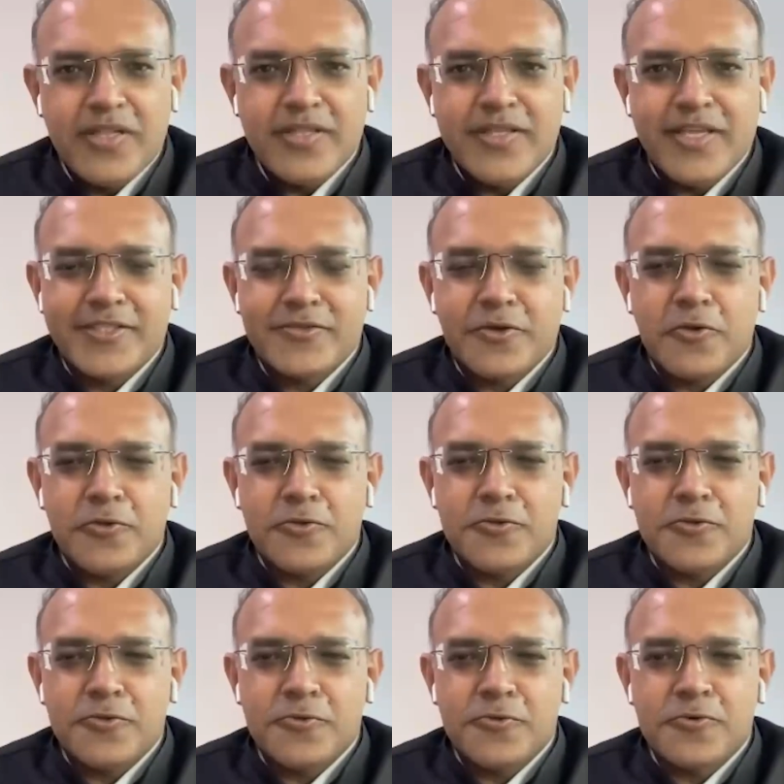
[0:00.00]
Well, that's
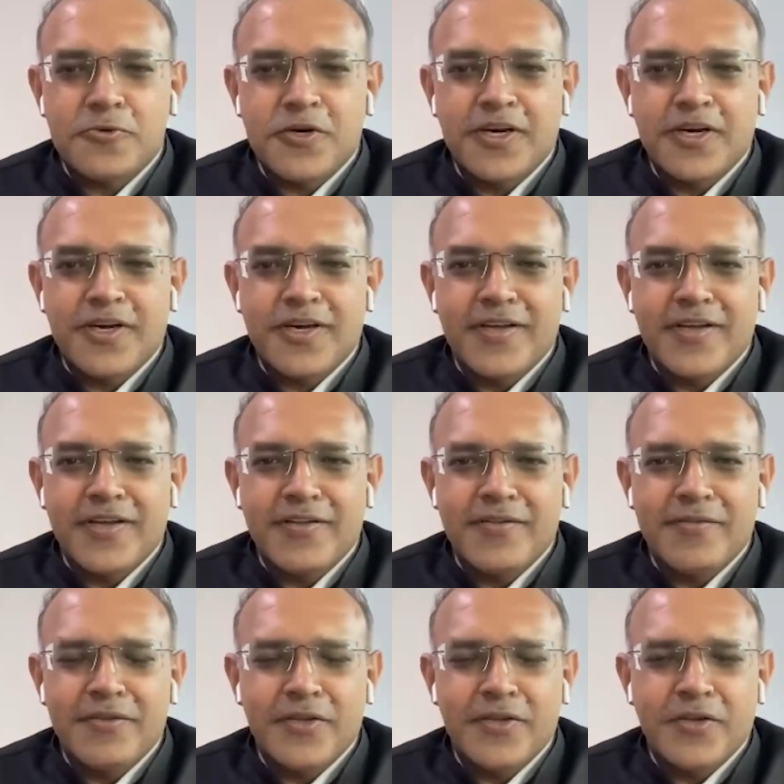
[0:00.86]
also
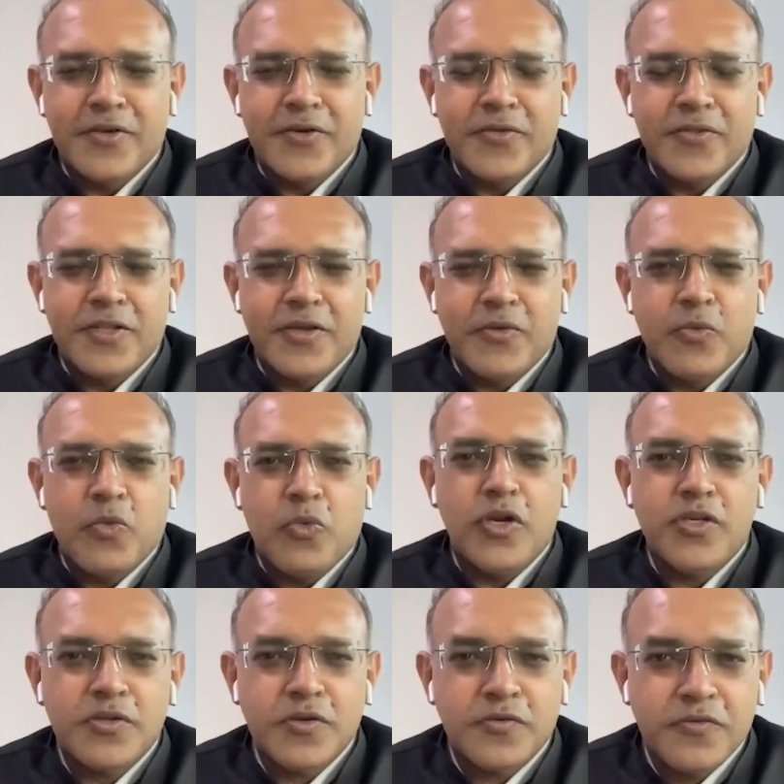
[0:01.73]
the
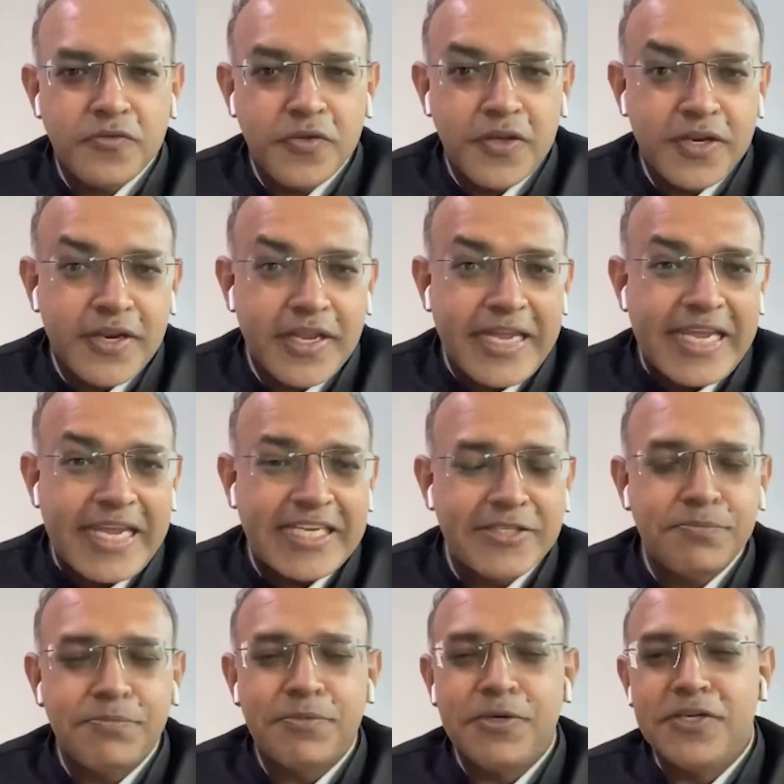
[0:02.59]
voice of an
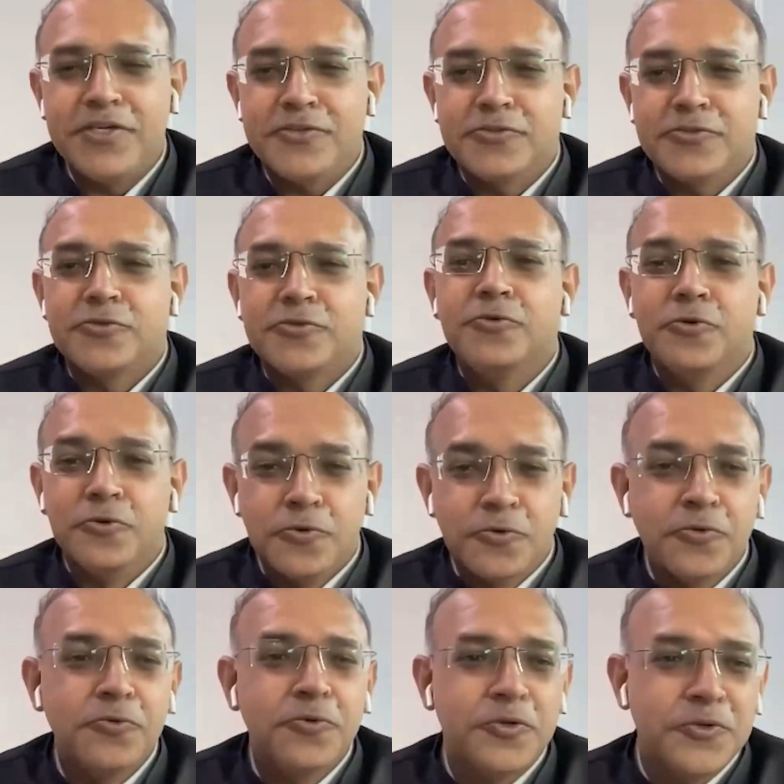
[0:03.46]
experienced
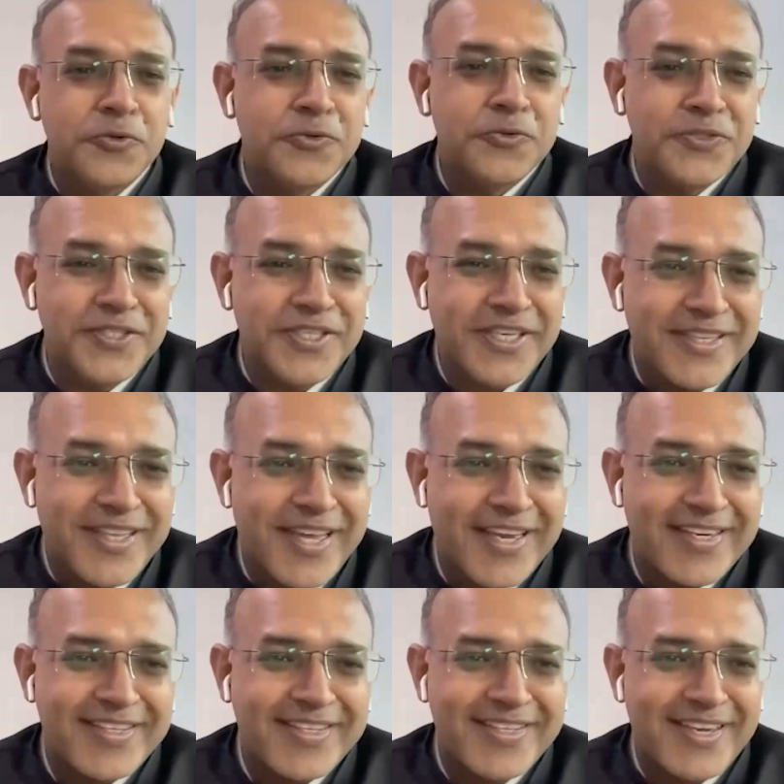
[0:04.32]
guru, you could say
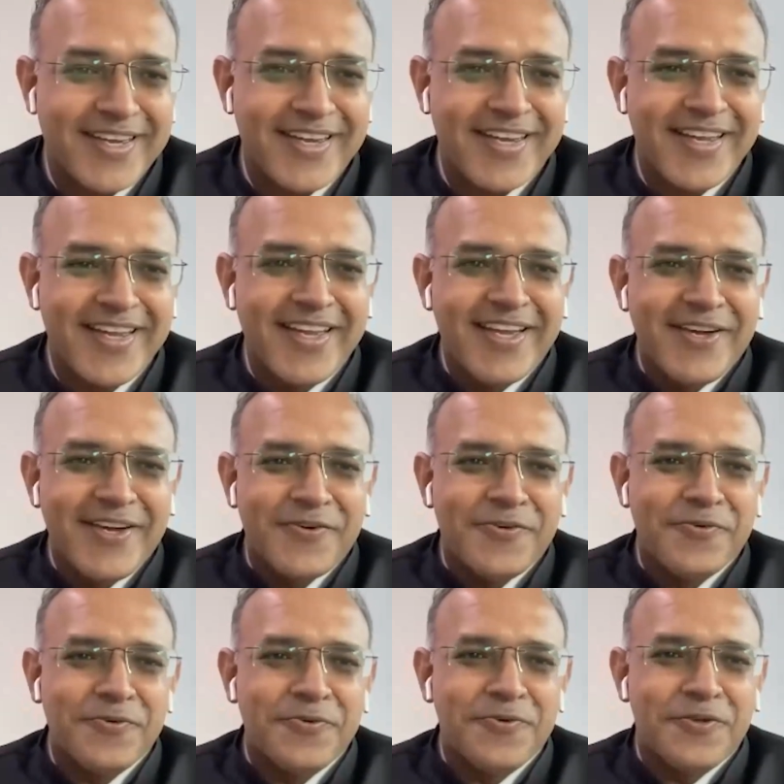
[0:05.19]
that,
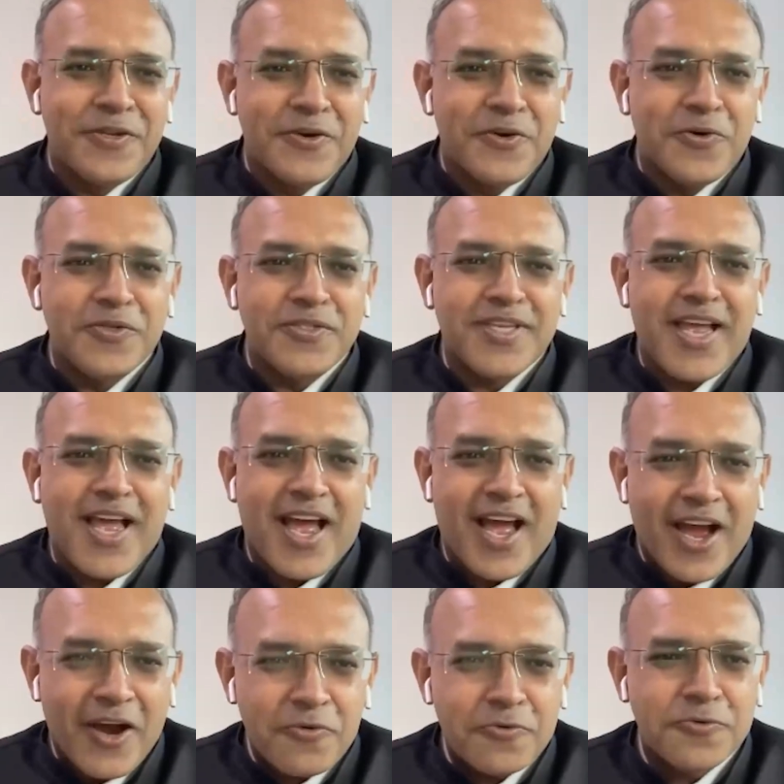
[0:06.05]
who knows
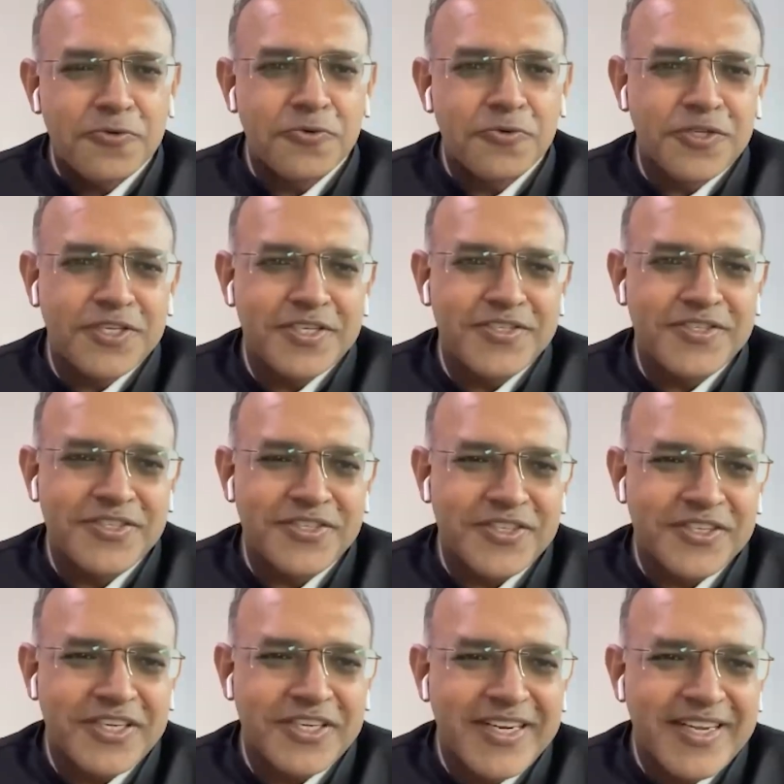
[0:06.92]
how to
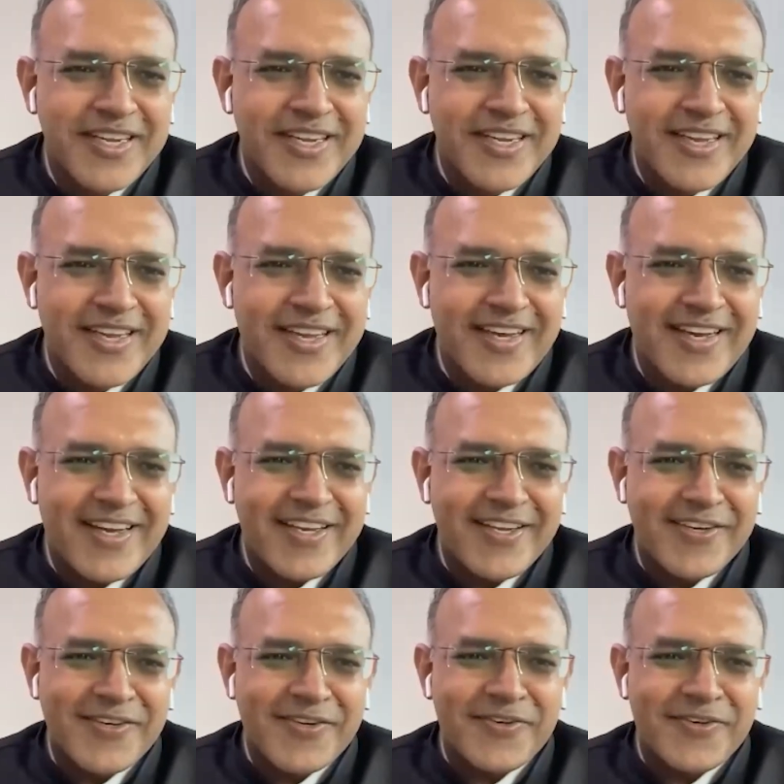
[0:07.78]
nurture,
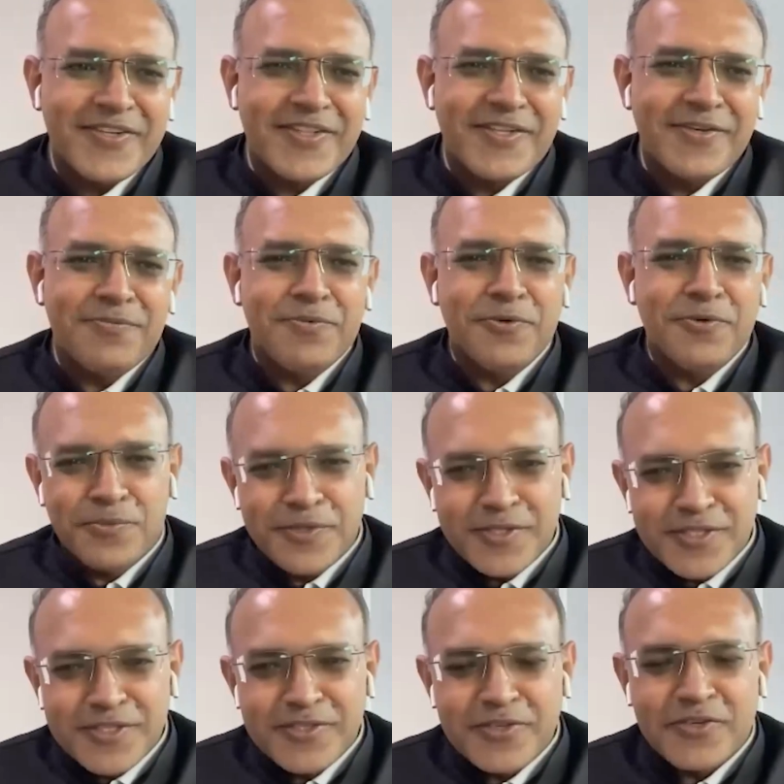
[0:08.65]
the
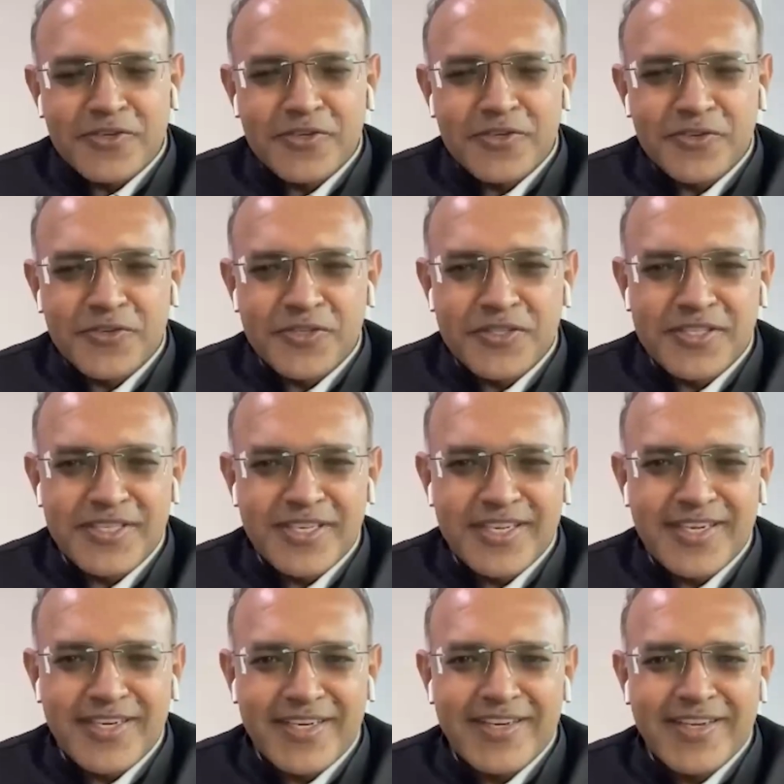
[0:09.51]
pupils, or you could
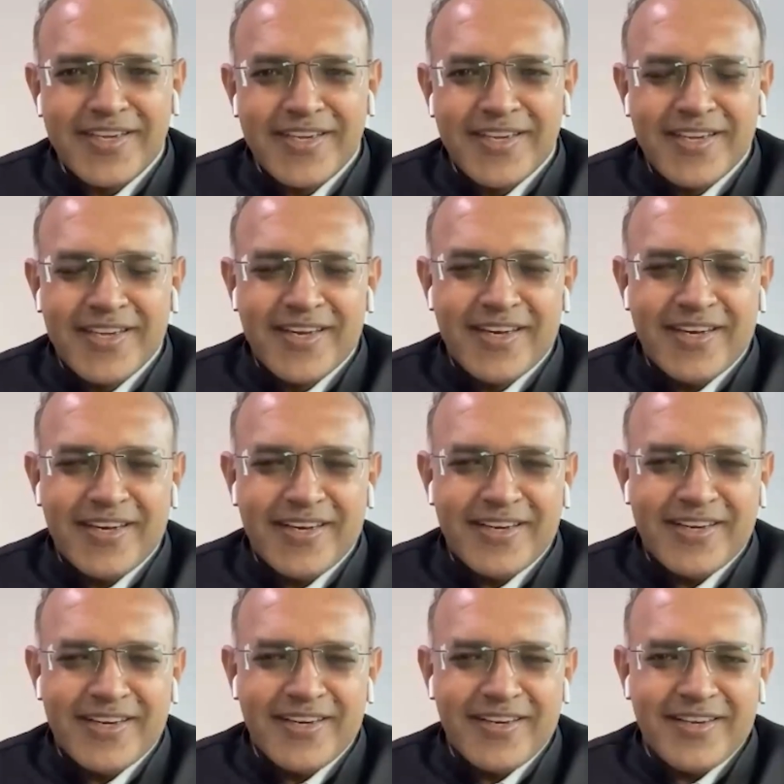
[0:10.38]
say,
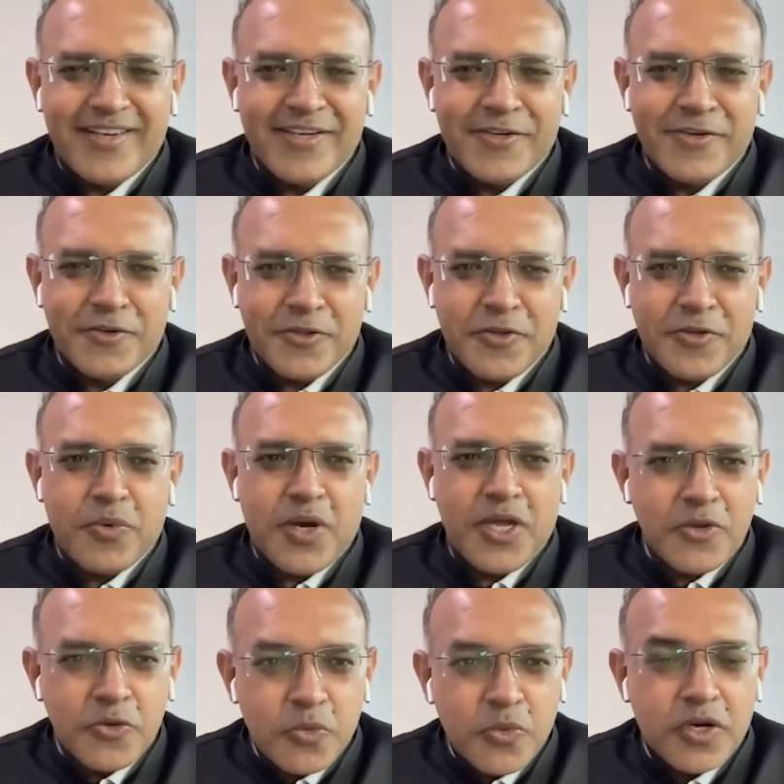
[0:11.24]
the
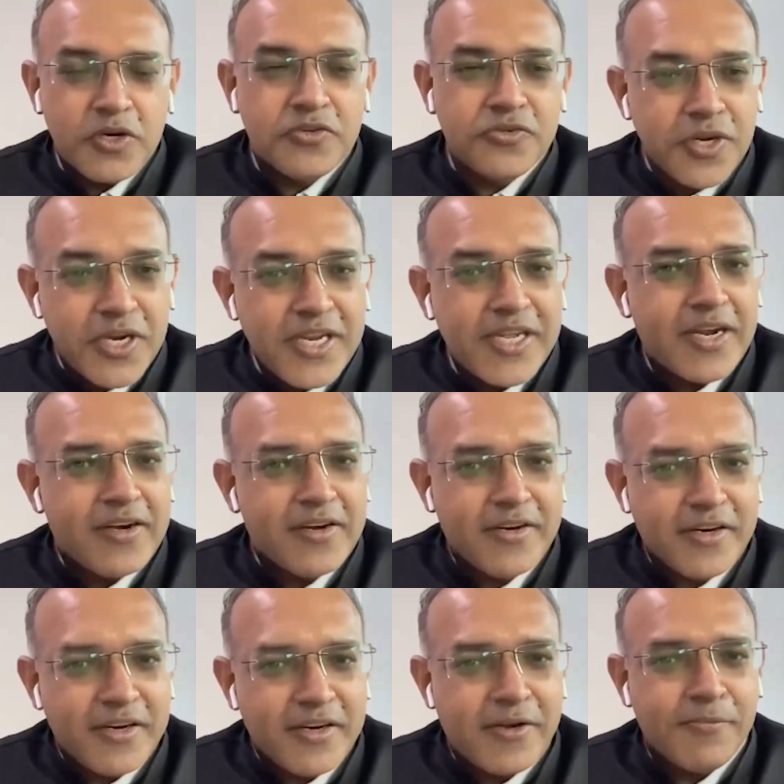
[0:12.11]
one who are training
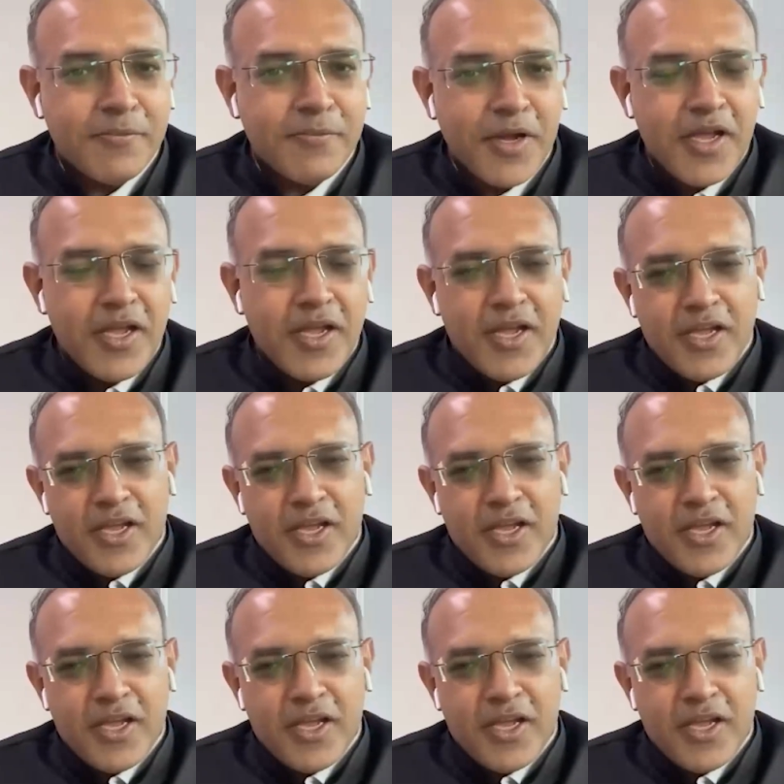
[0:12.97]
under him.